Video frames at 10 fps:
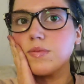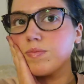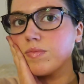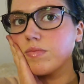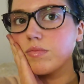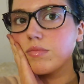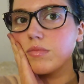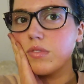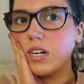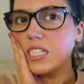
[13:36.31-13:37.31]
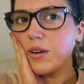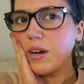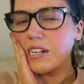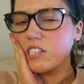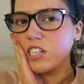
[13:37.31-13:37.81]
I don't
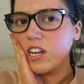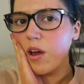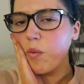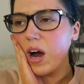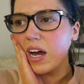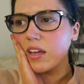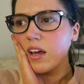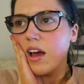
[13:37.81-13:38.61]
actually know why,